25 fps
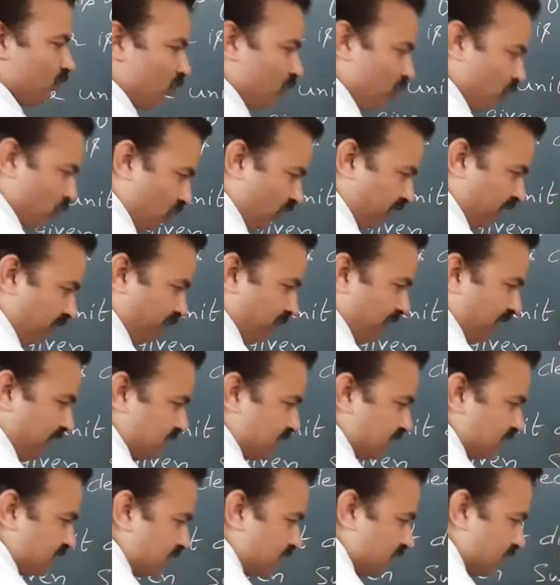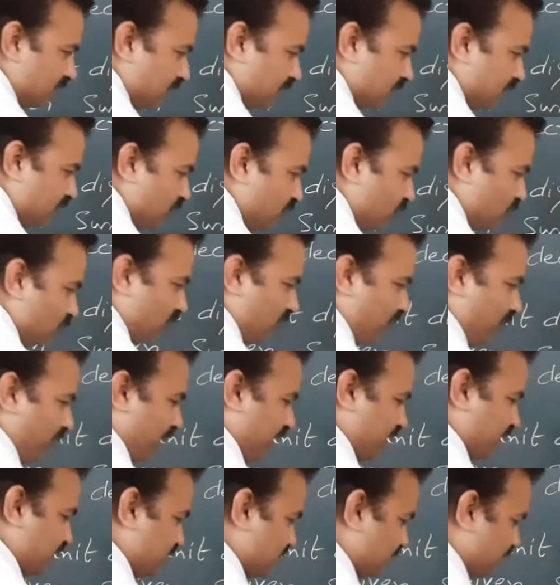unit place,
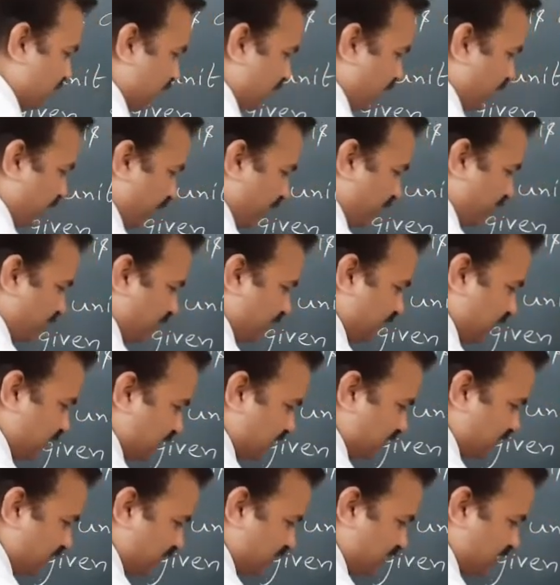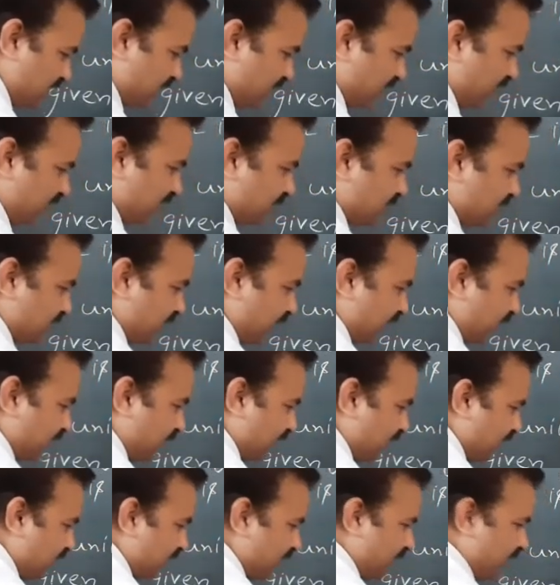and this is digit at
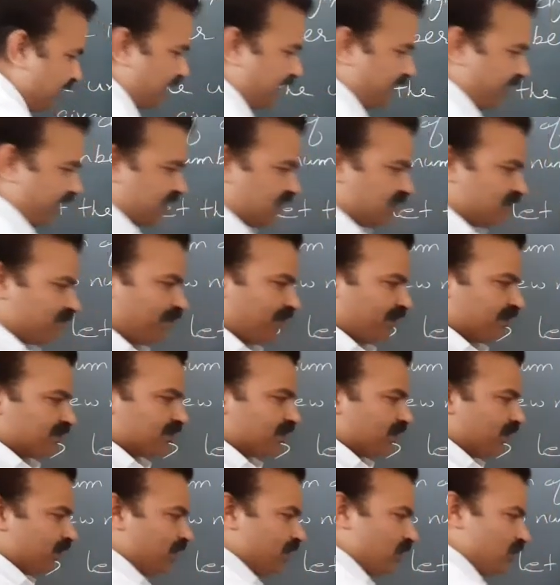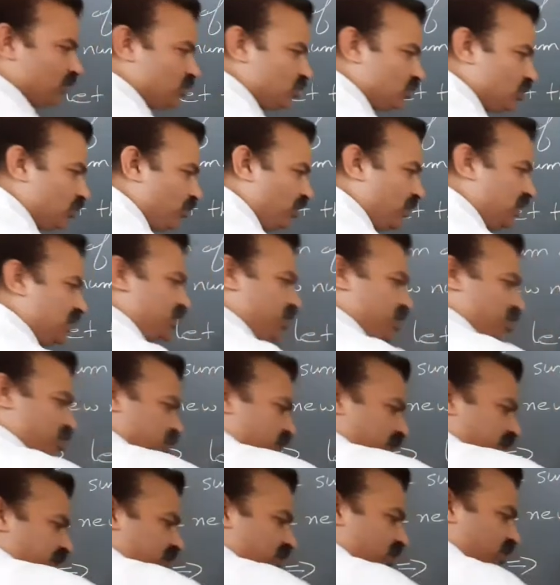the tens place. So we'll
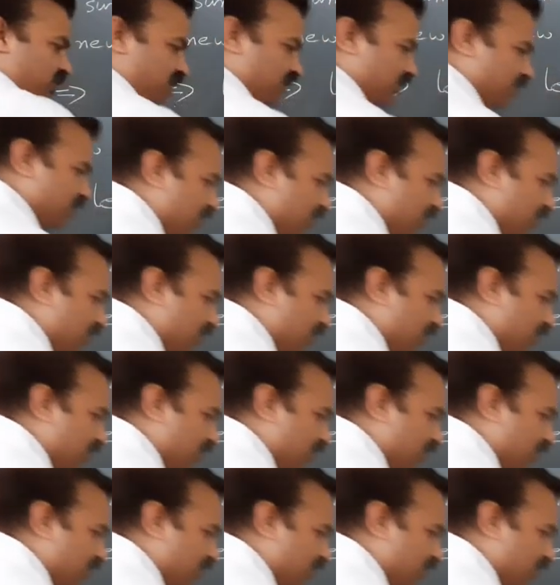change,